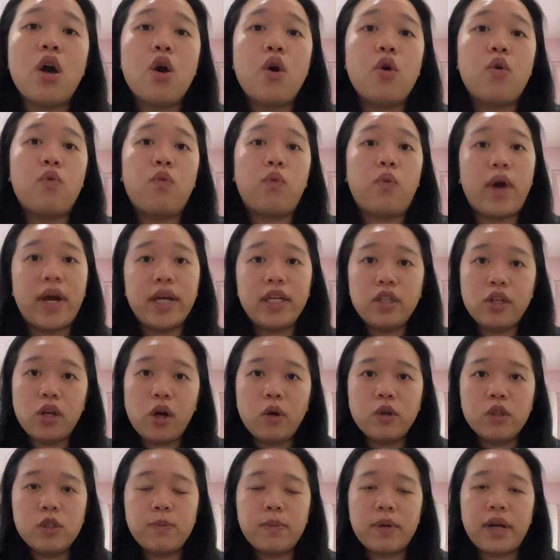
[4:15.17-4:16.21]
write
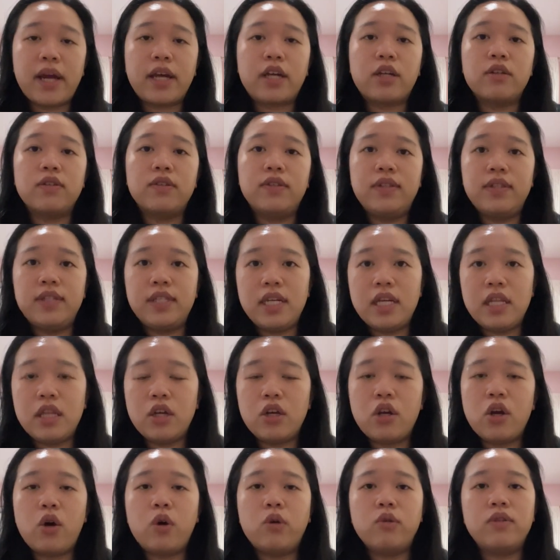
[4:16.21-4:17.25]
notes, but I could see the
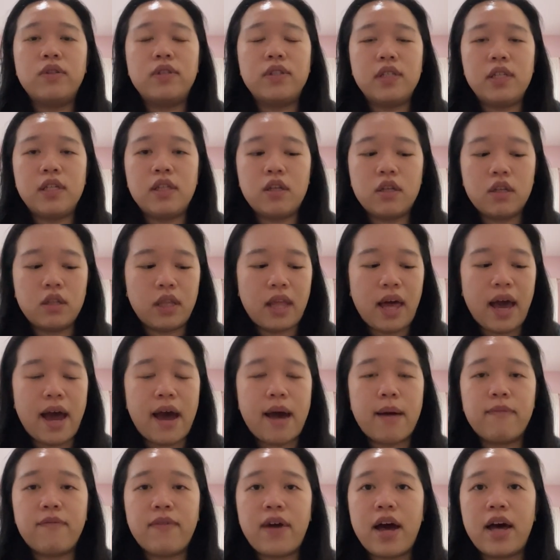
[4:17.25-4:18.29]
notes, see the
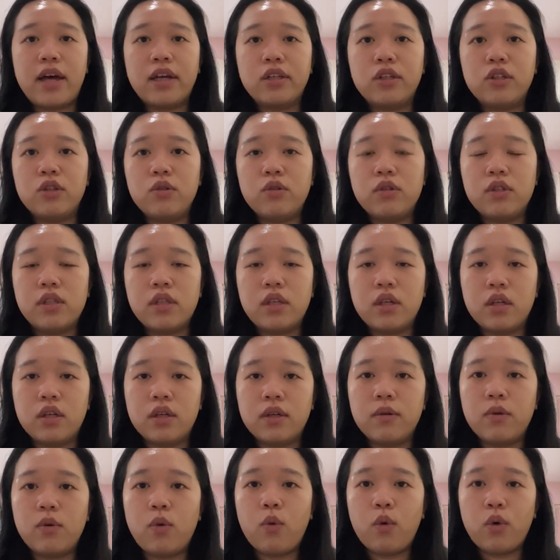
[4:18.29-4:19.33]
lab values,
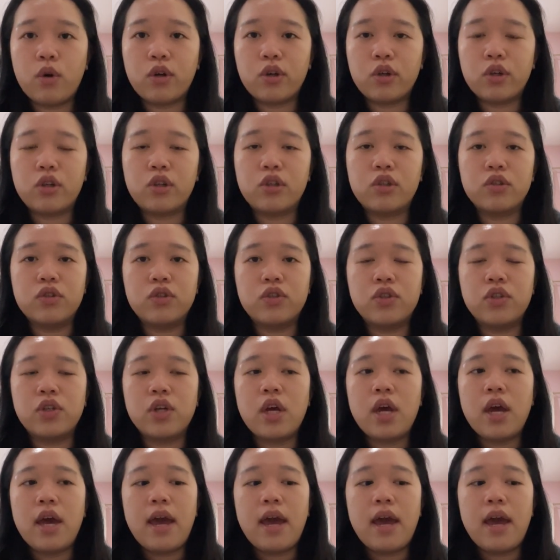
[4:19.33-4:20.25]
the orders,